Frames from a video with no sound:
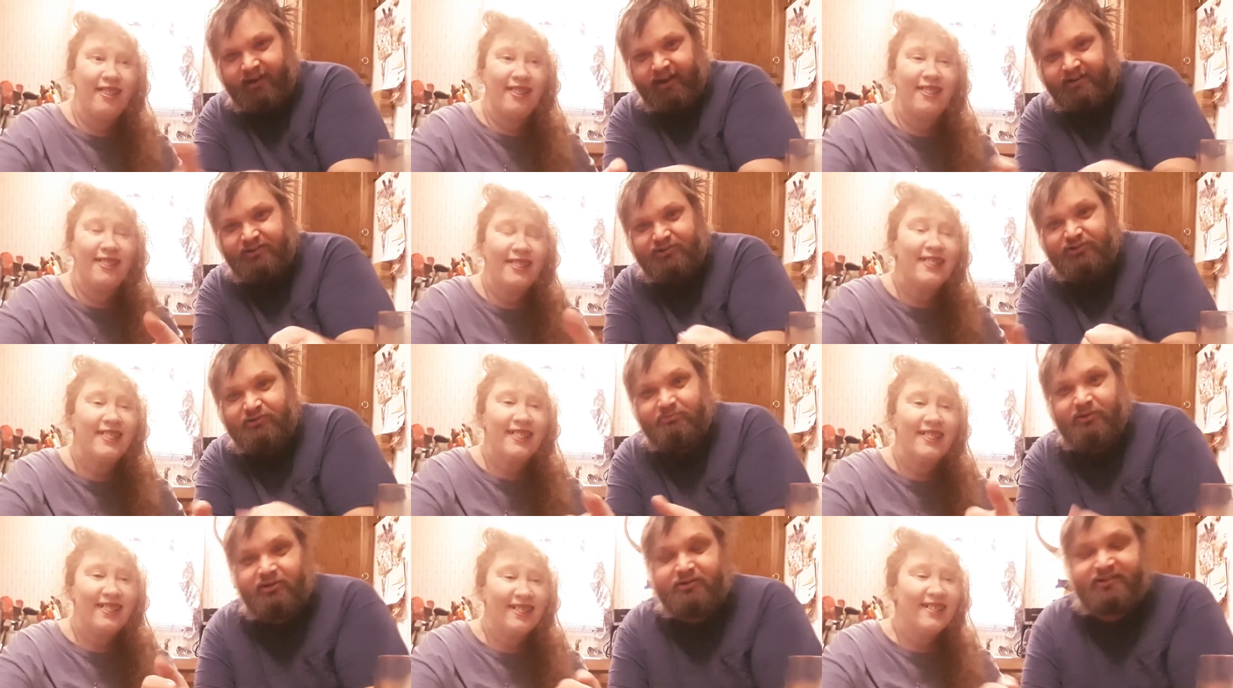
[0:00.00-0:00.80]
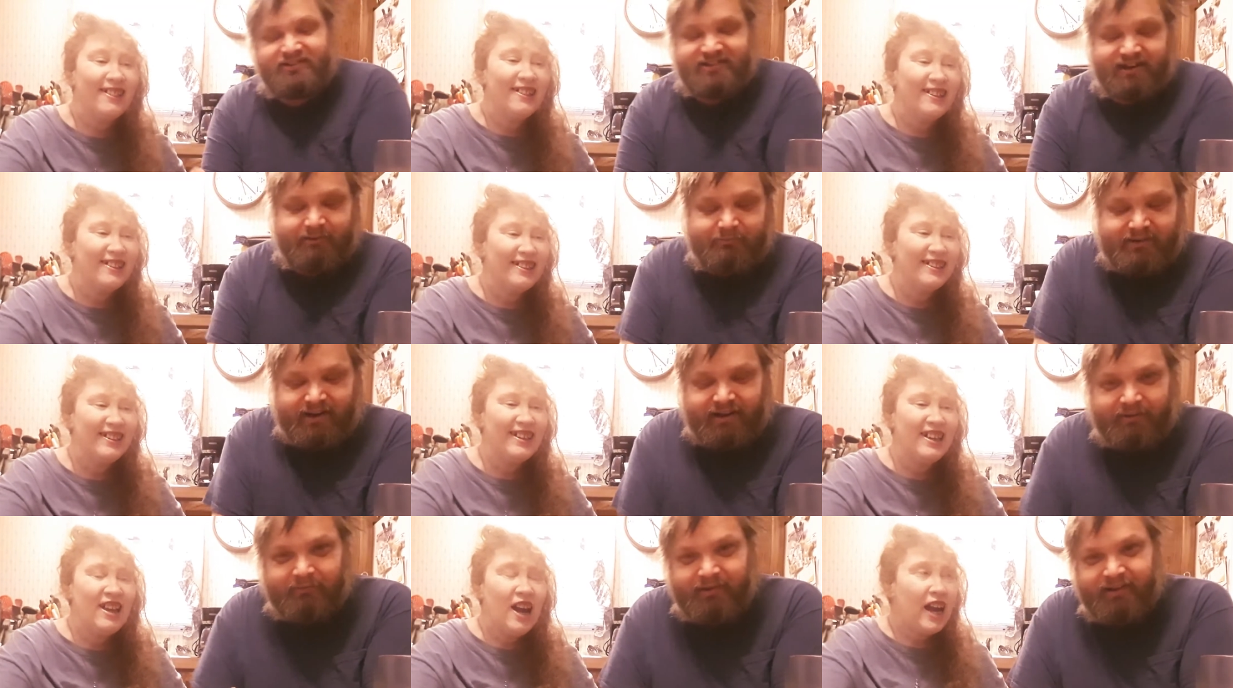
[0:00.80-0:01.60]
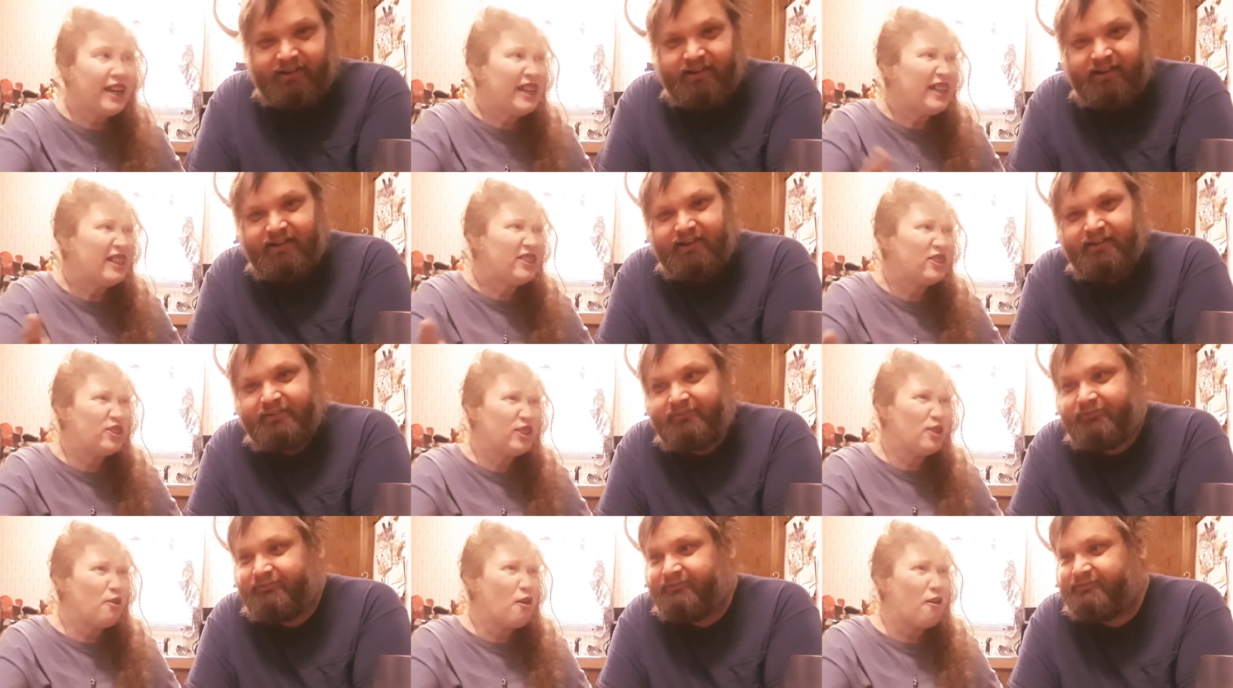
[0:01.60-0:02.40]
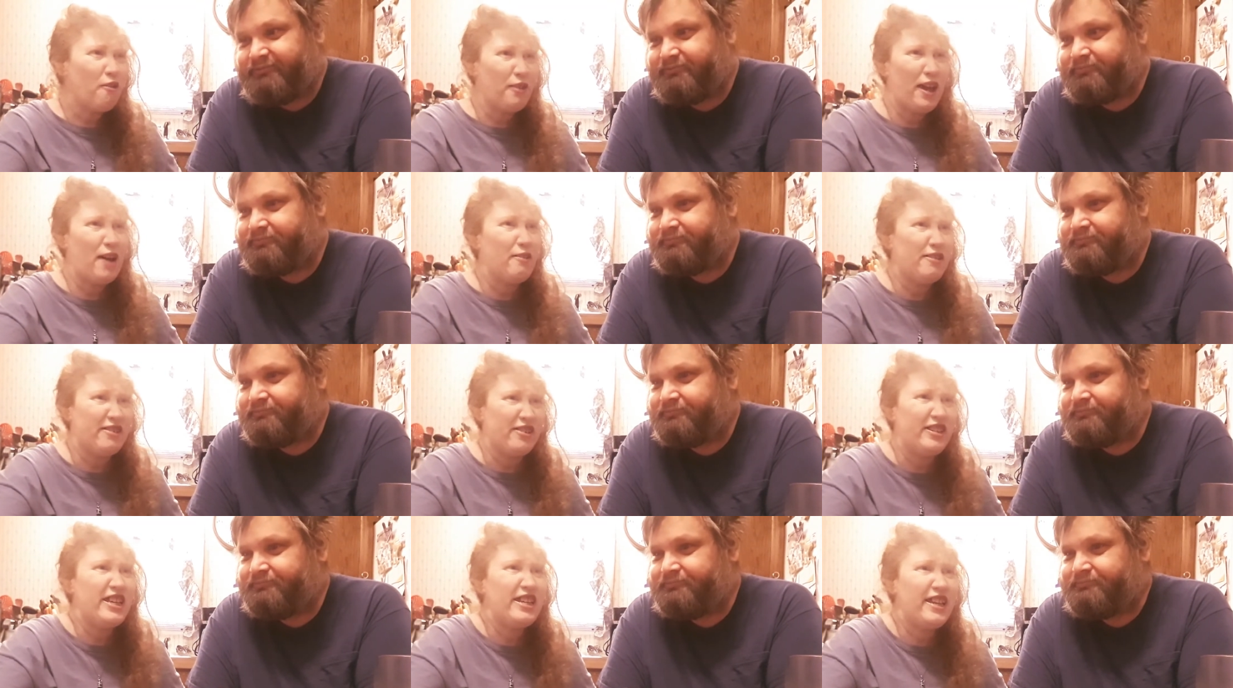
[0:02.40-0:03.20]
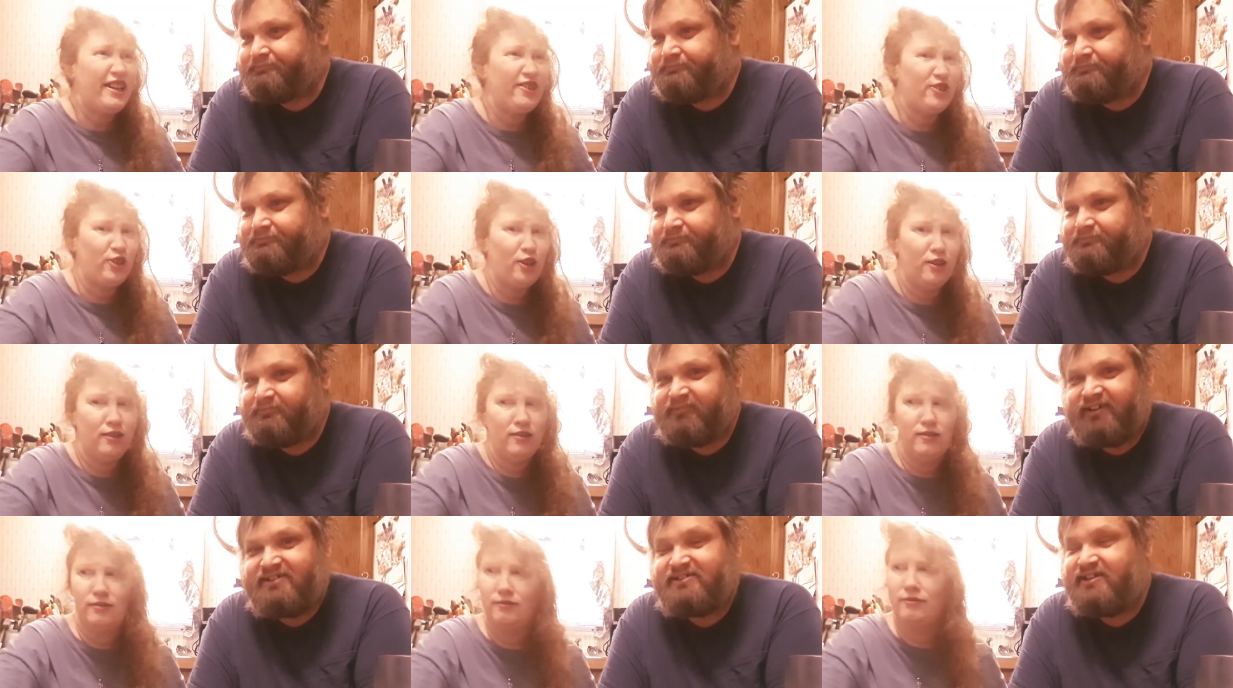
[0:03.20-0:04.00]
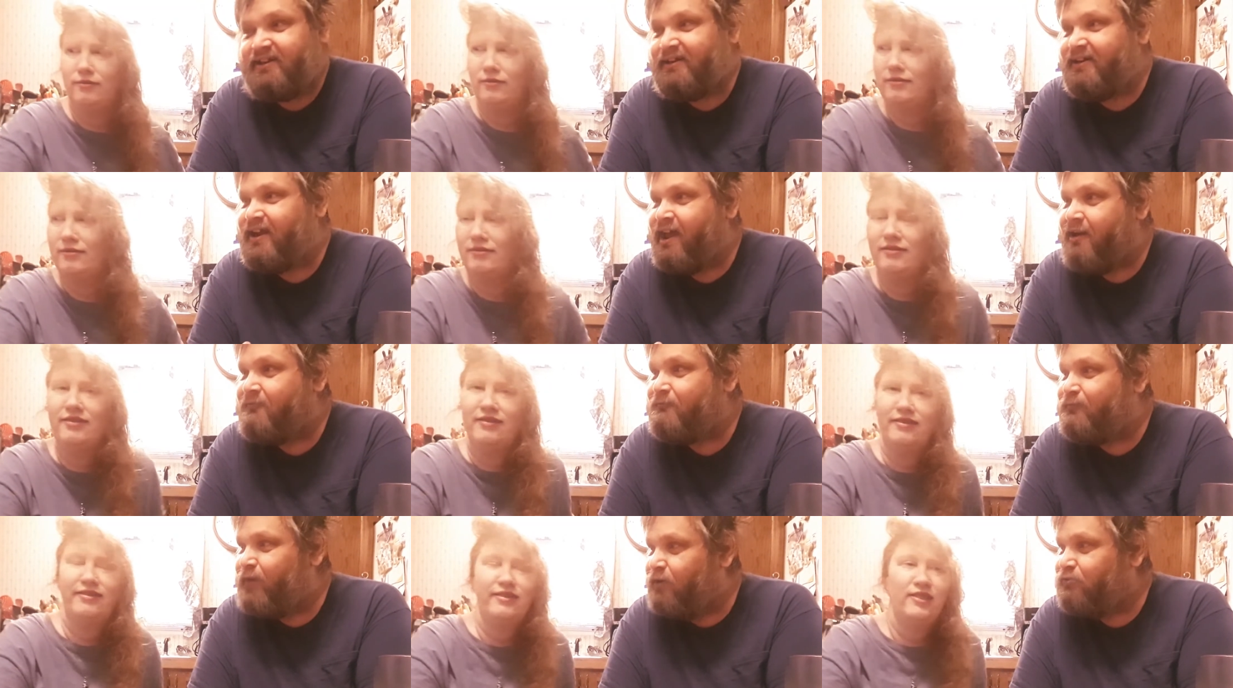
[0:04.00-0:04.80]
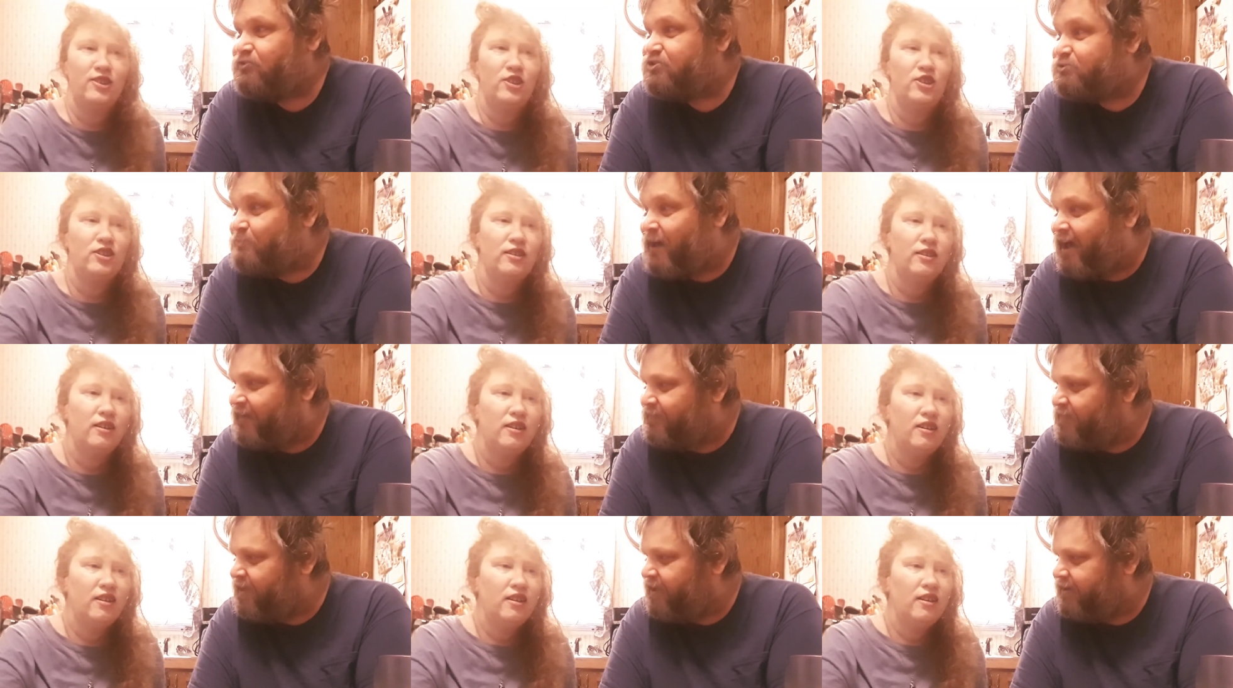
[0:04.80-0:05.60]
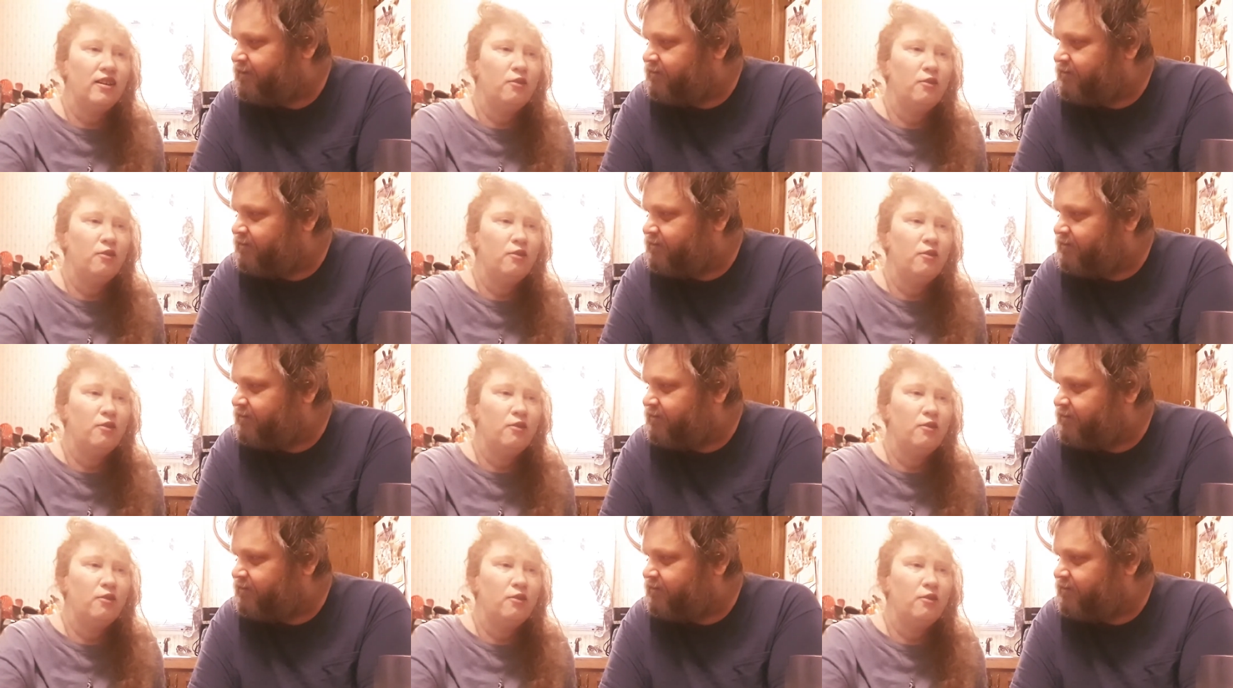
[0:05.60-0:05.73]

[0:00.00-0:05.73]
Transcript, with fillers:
Speaker 1: Got two of them going at the same time.
Speaker 2: I didn't get to do all that as a teenager.
Speaker 1: Because they didn't have phones back then.